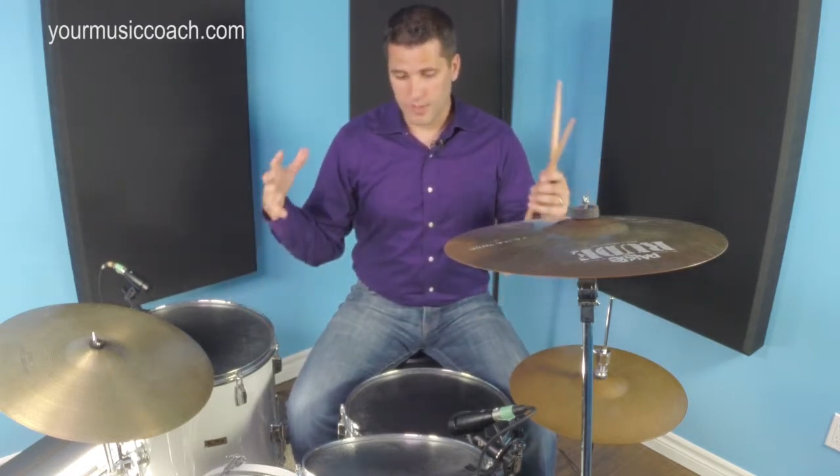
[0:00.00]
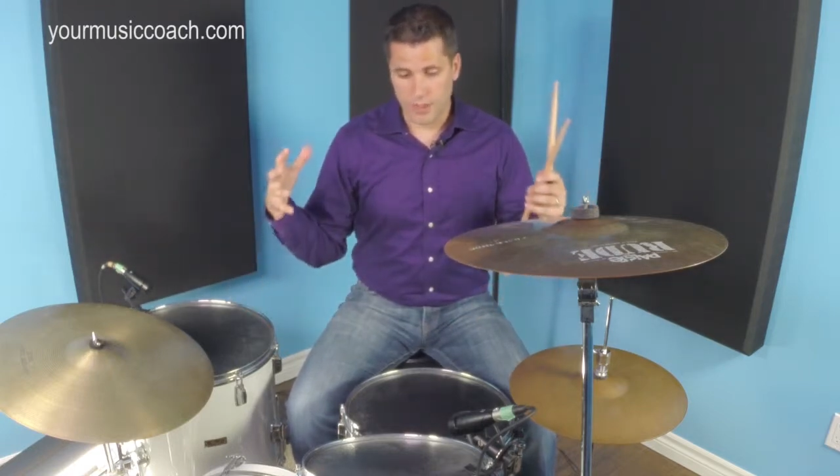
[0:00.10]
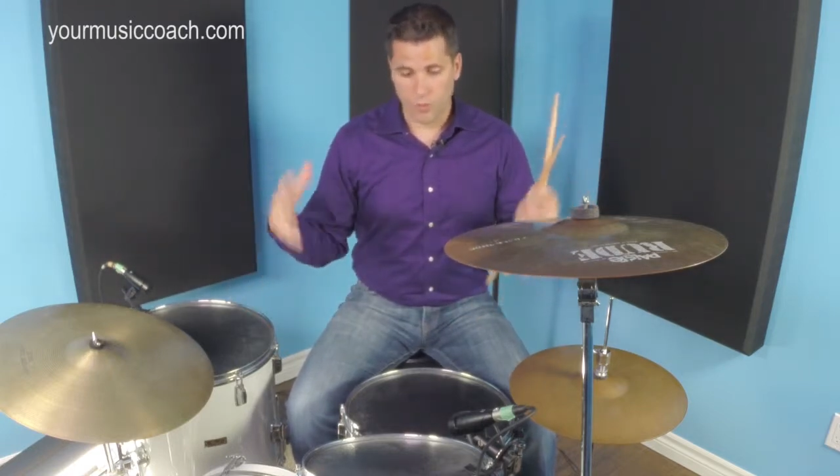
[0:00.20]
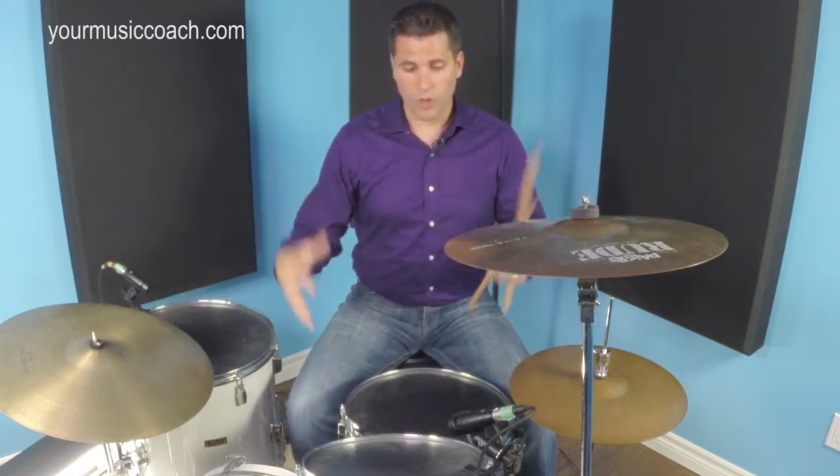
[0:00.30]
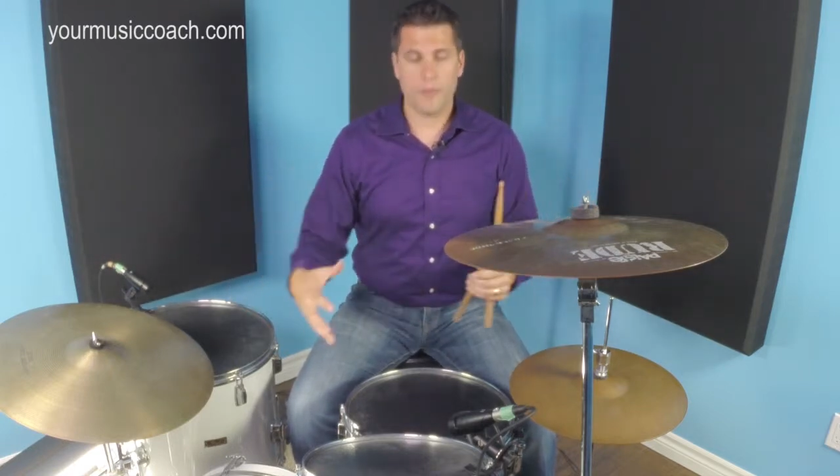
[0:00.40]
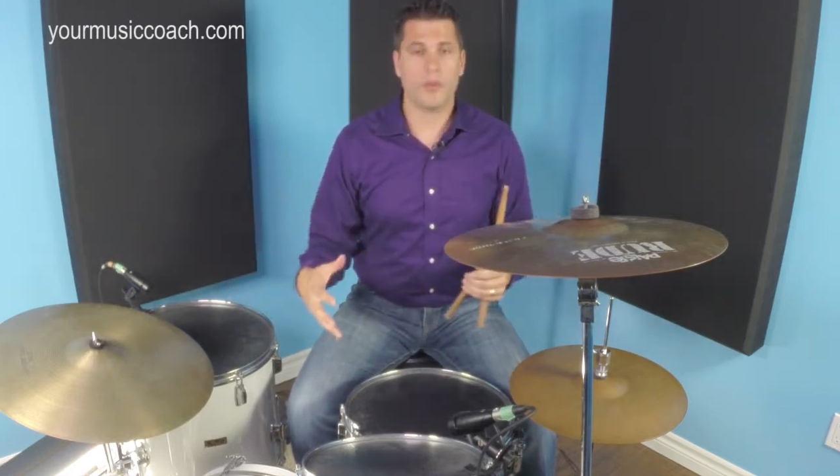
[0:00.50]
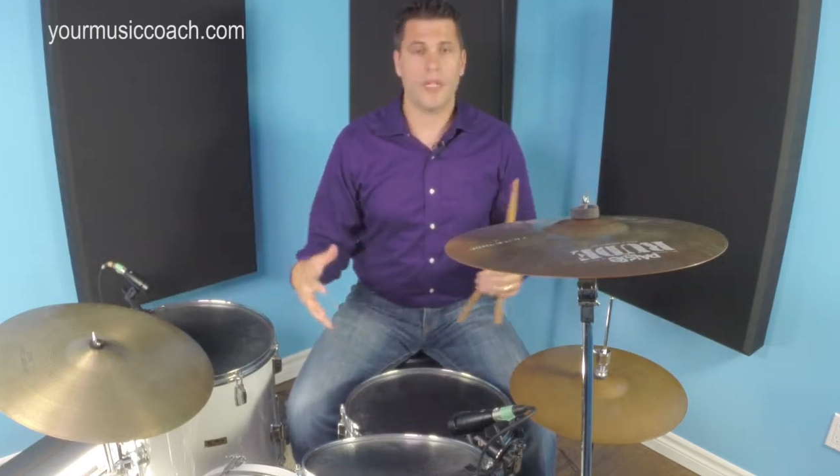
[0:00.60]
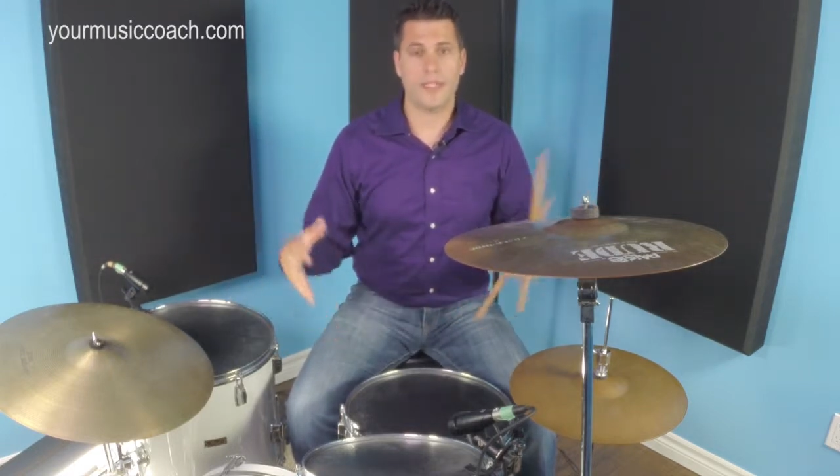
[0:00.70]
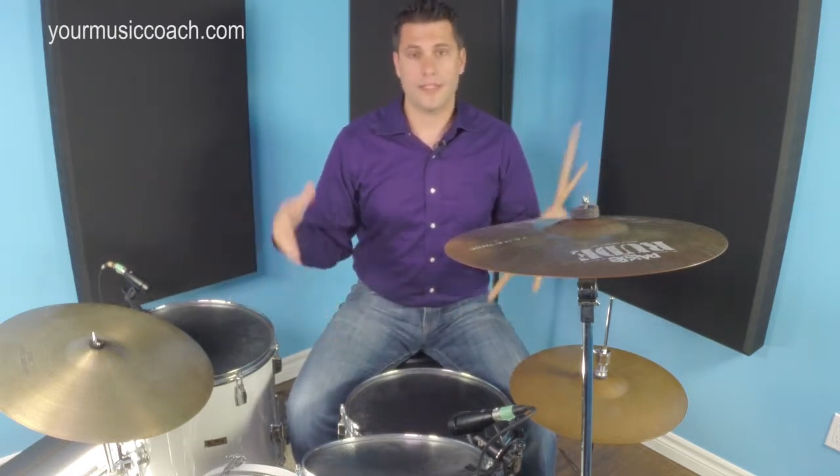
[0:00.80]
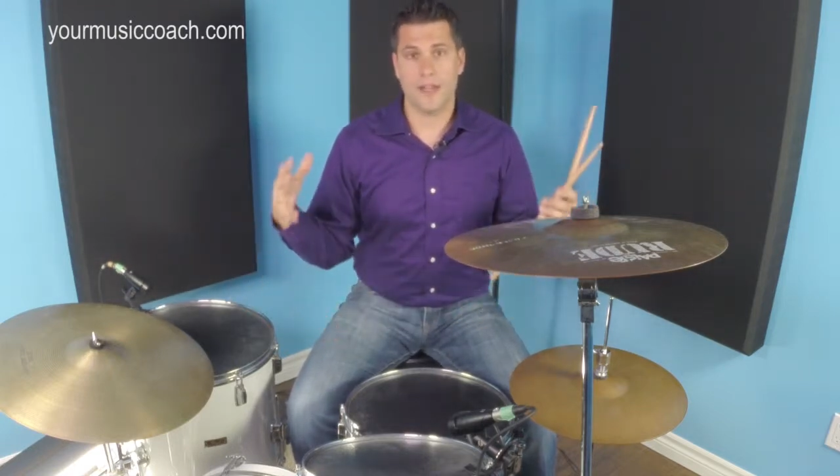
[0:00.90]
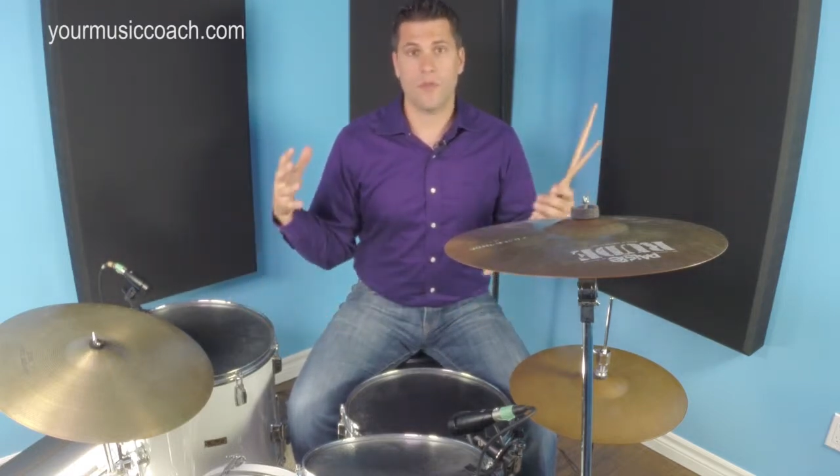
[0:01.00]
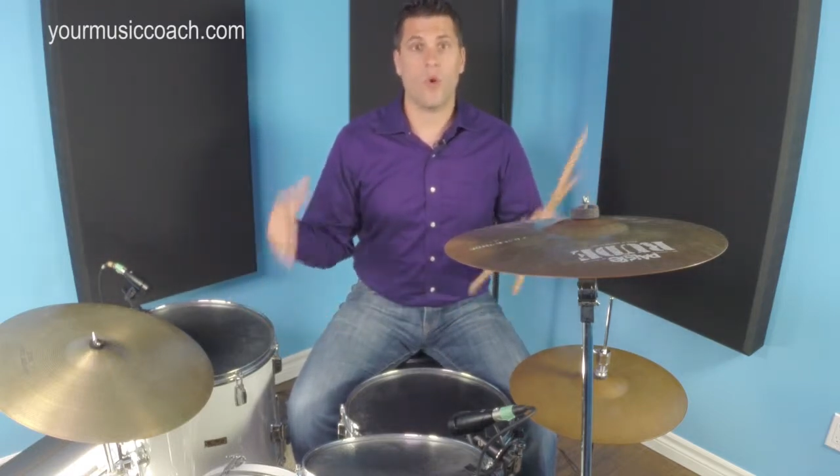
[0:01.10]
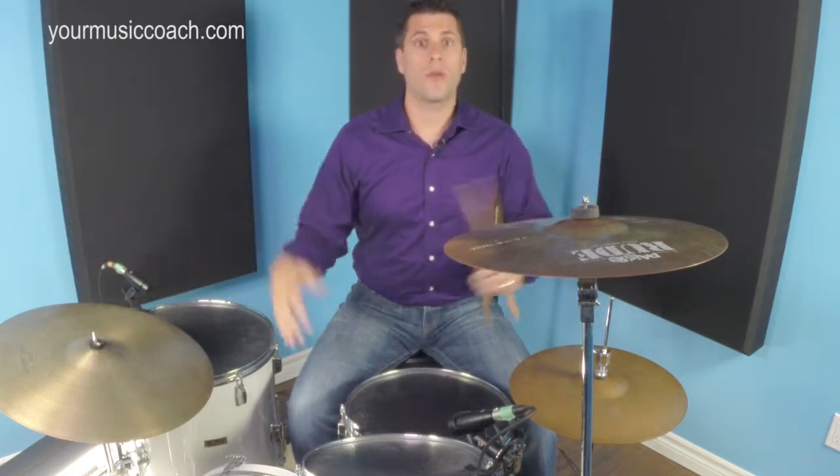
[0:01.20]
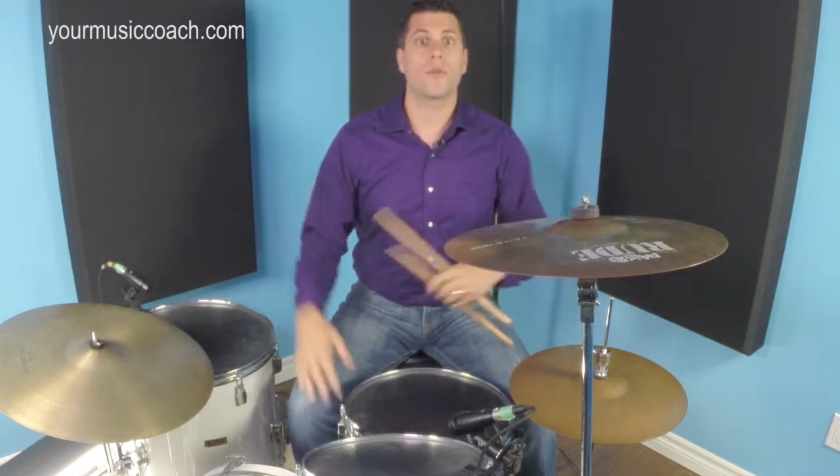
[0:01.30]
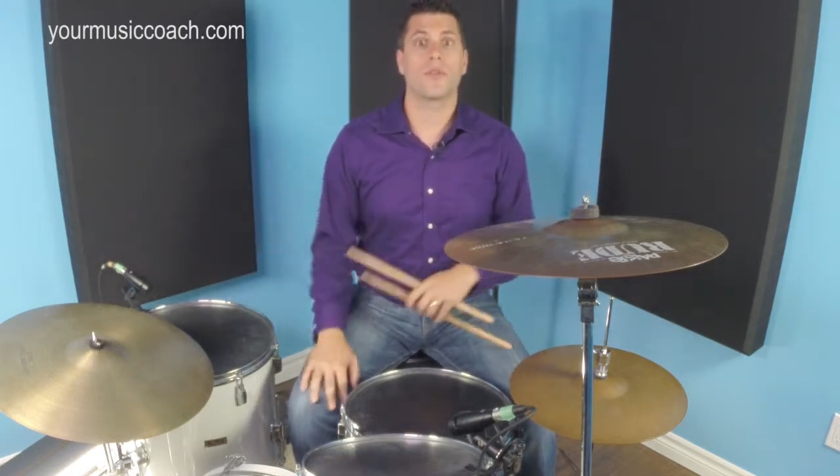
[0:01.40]
be in one place and have
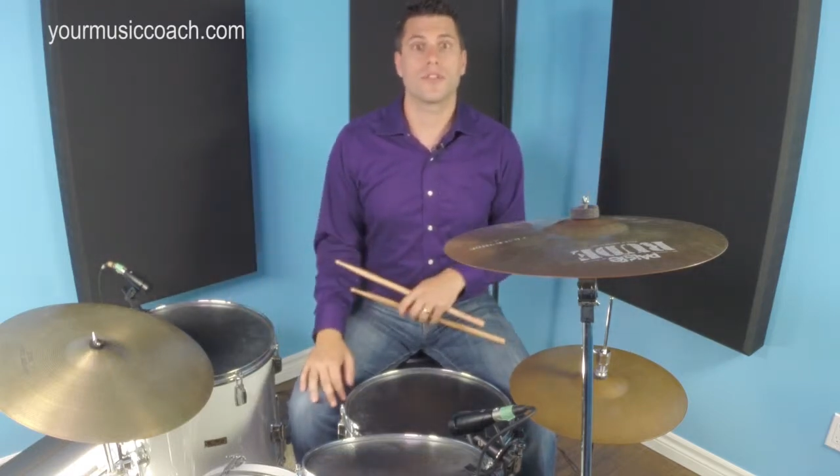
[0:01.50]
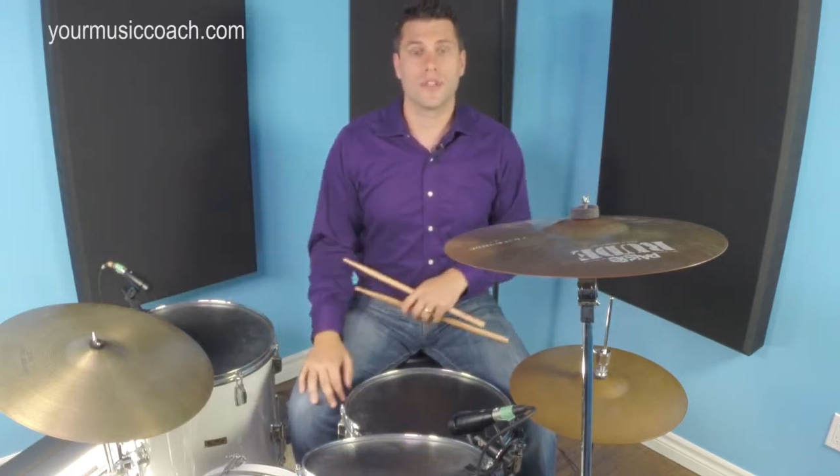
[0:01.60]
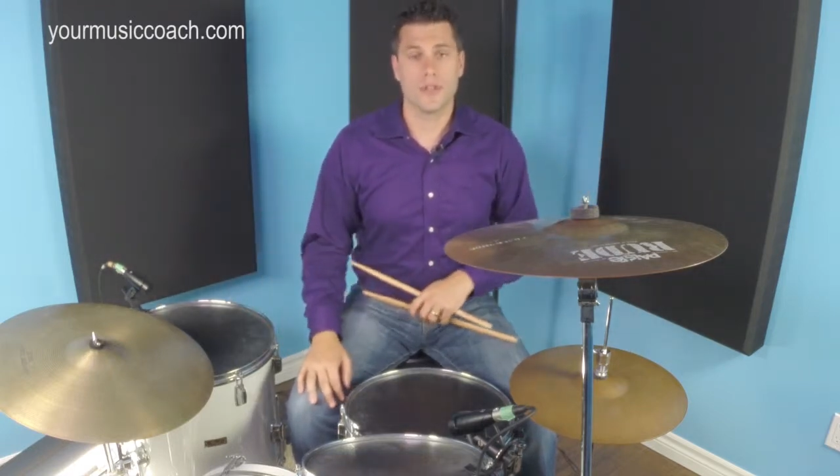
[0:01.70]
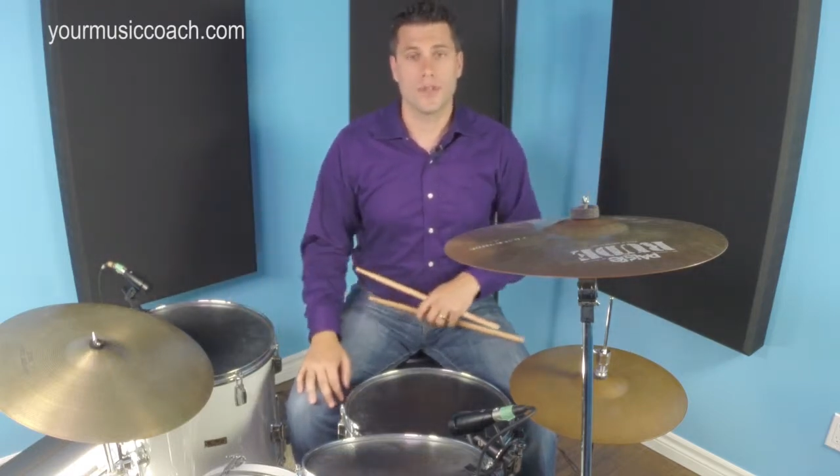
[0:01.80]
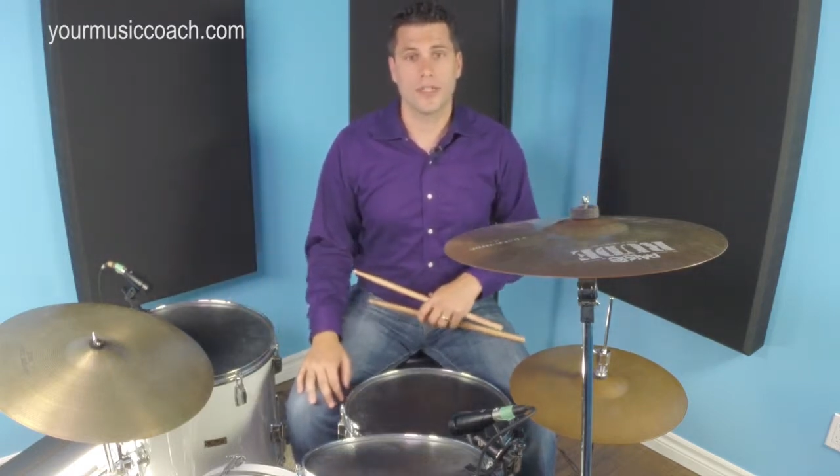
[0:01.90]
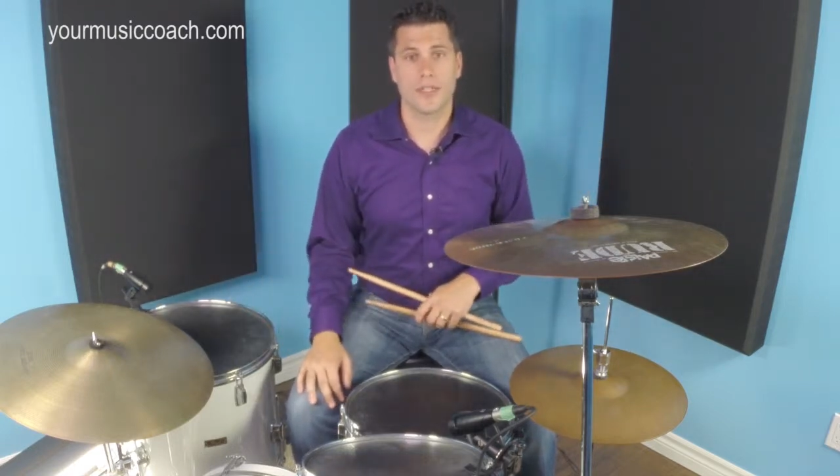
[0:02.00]
one person do it?